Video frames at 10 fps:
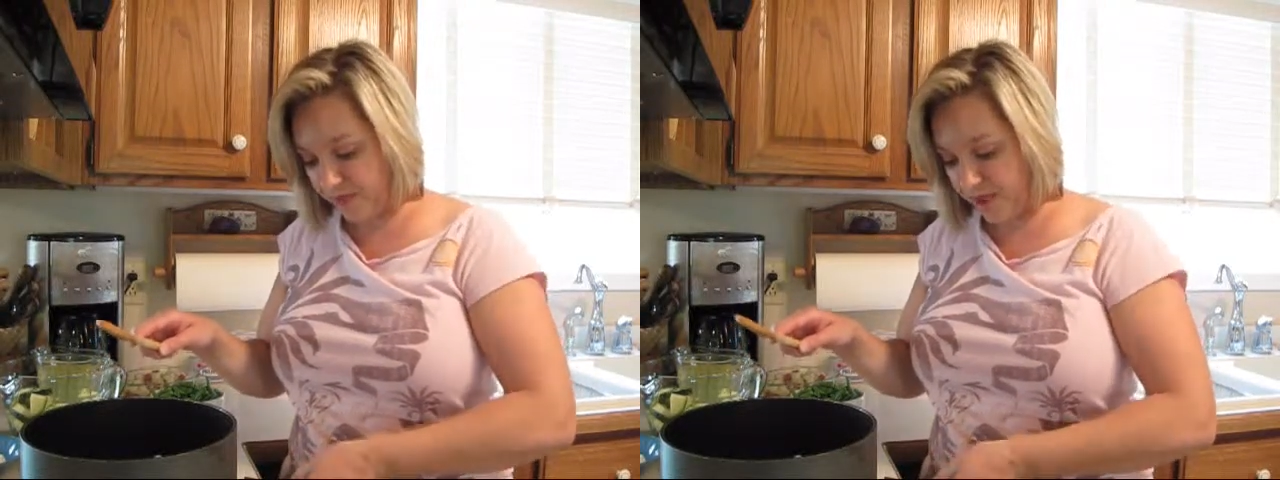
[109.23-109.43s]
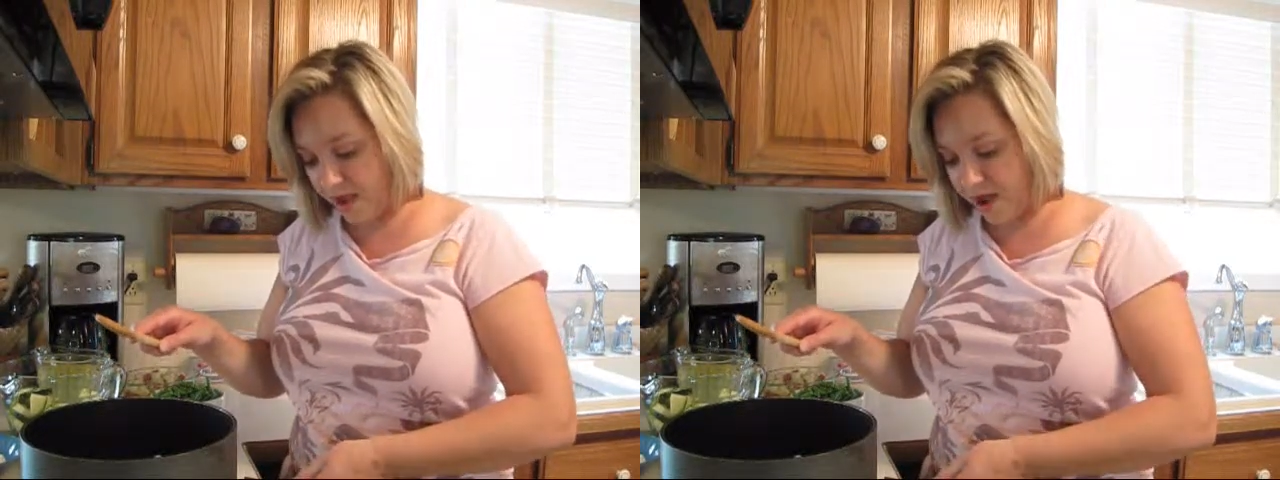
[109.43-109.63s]

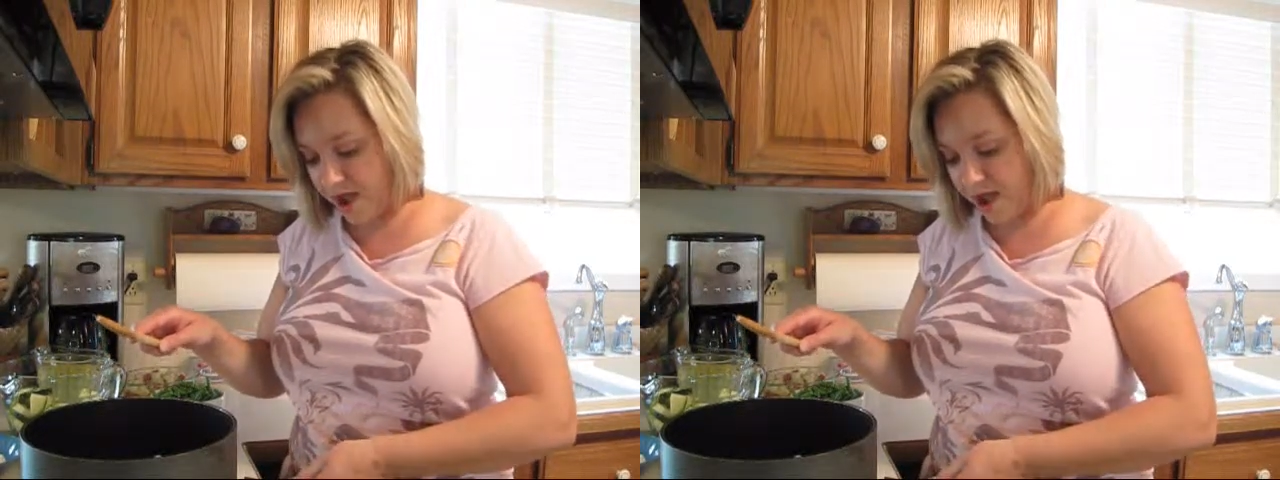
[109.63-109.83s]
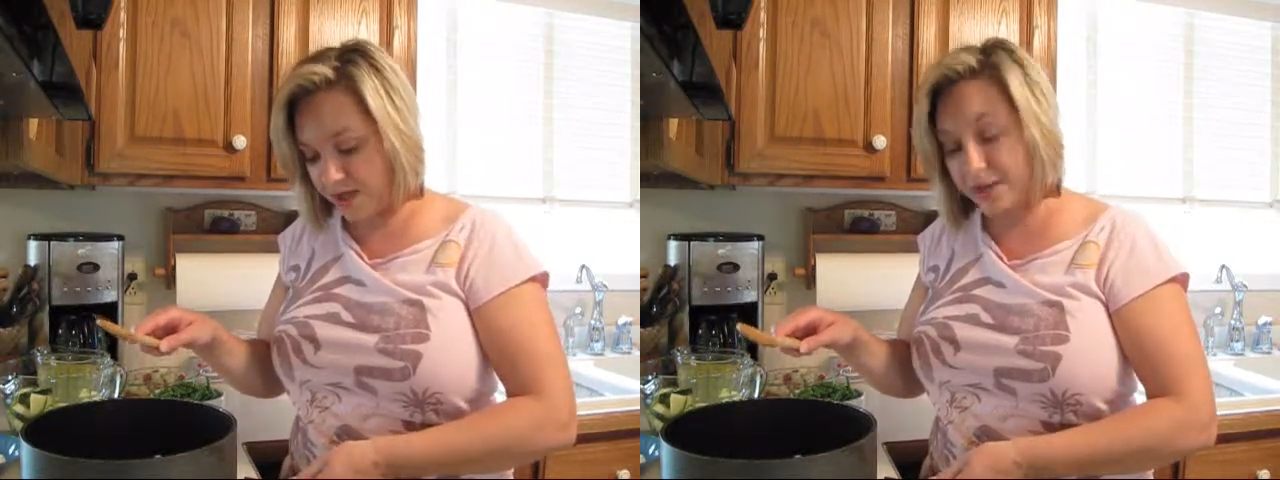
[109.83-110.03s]

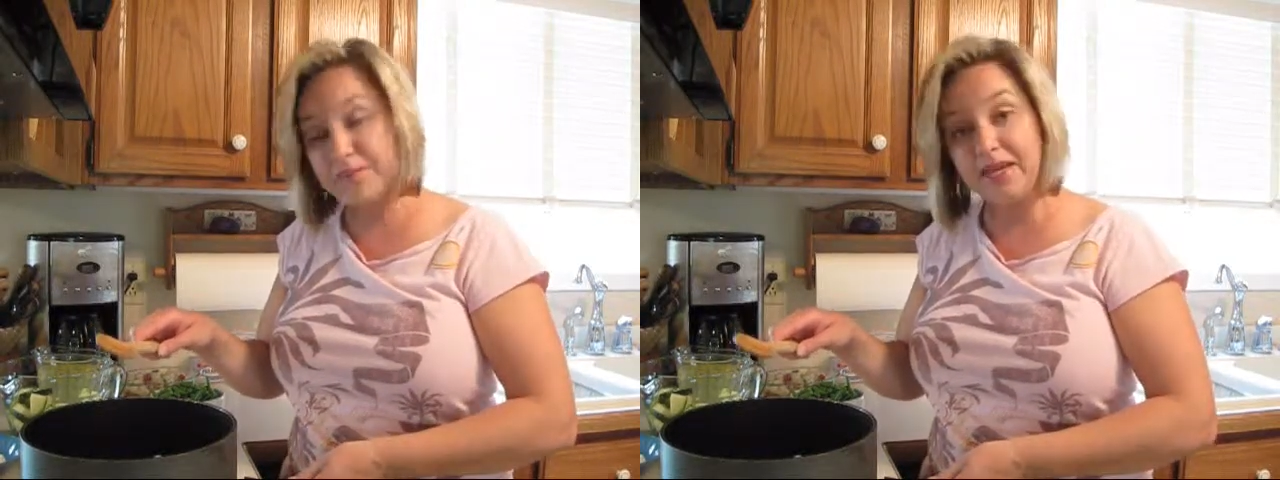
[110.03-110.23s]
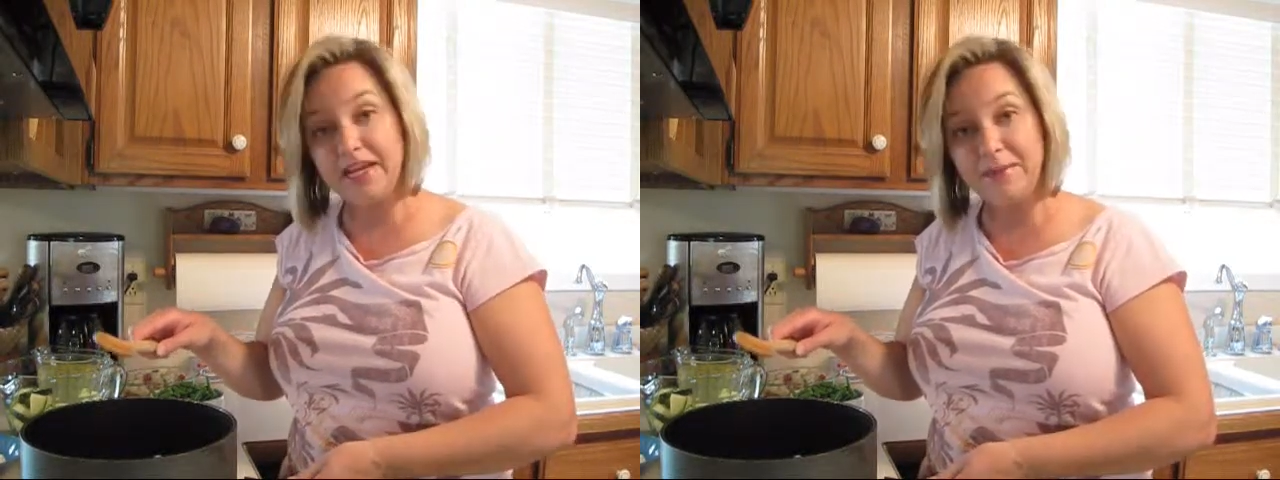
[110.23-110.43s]
on
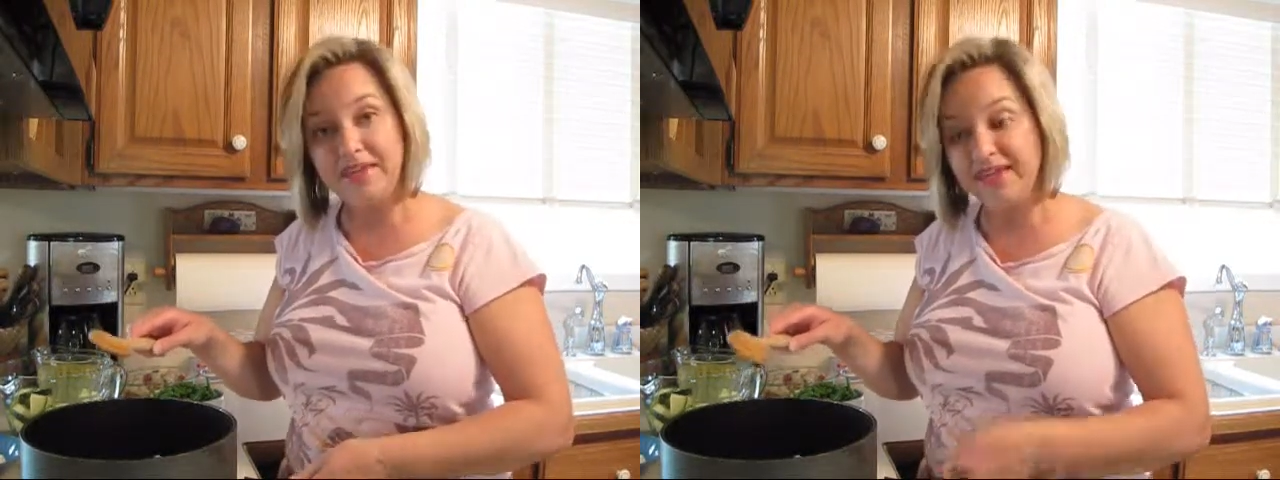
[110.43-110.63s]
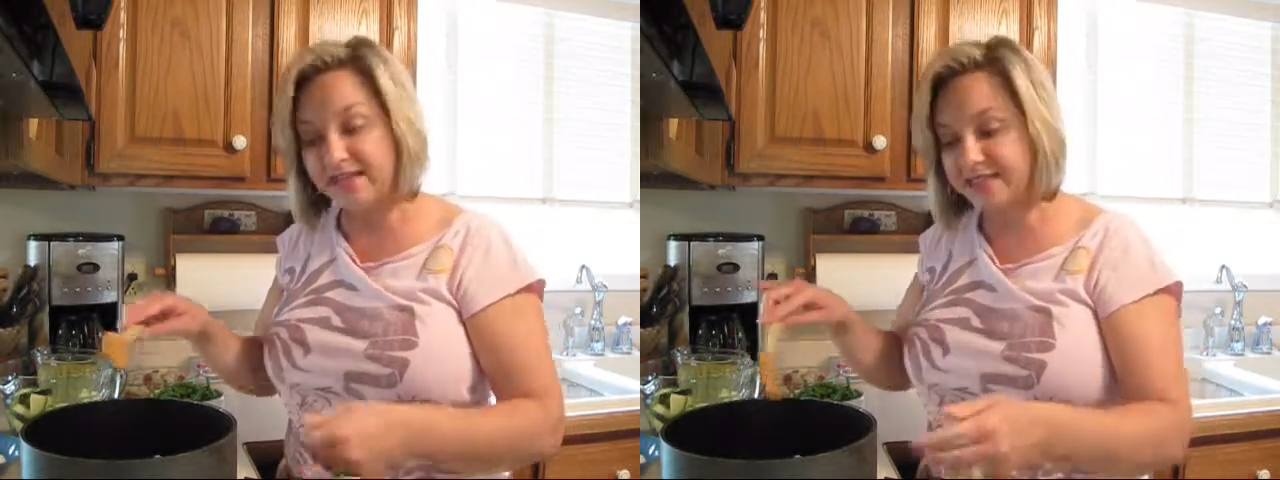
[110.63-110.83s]
medium
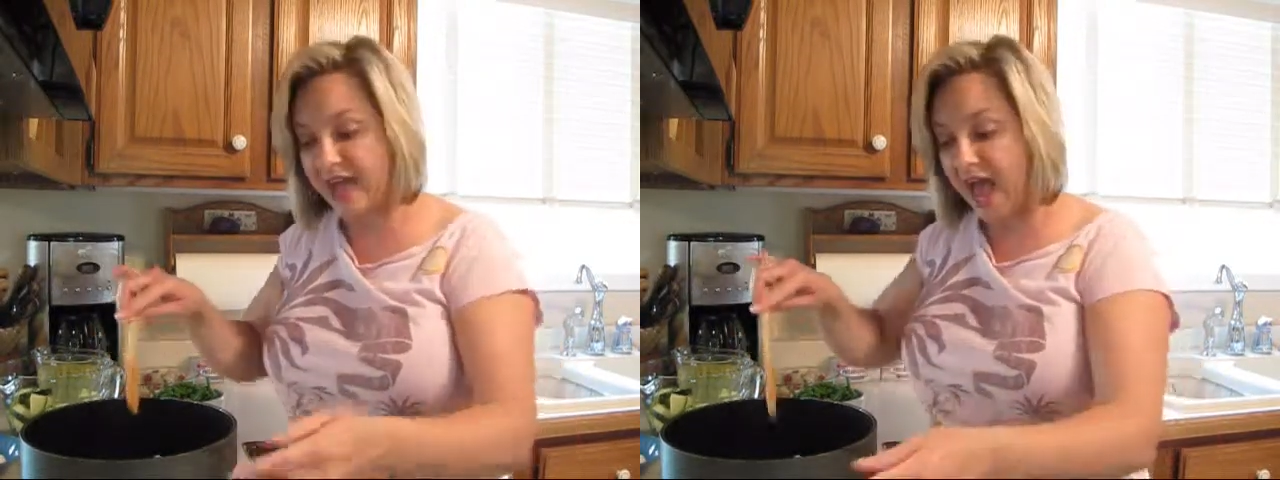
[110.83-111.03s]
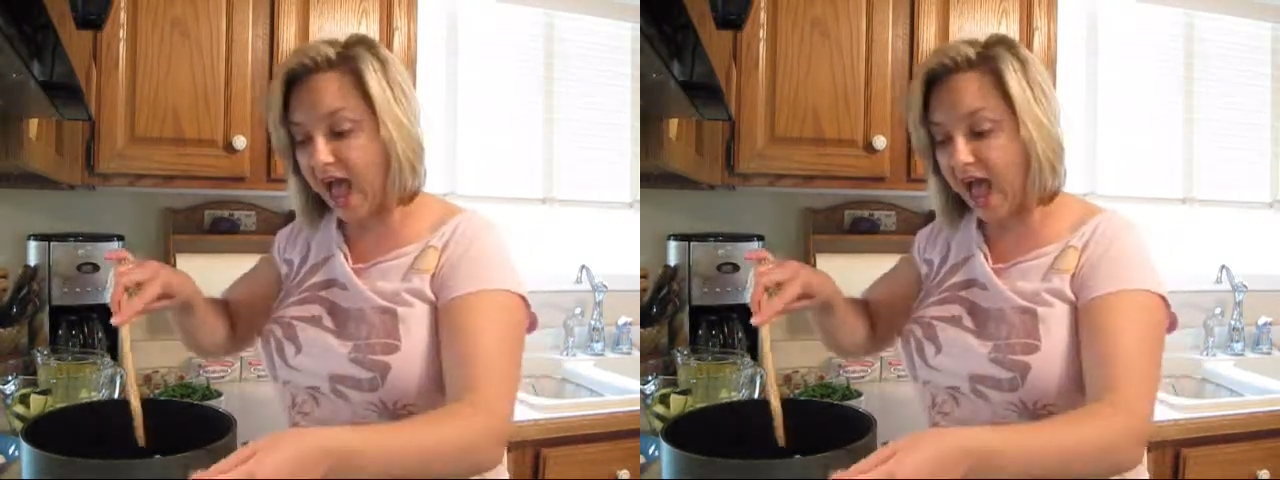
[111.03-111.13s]
heat.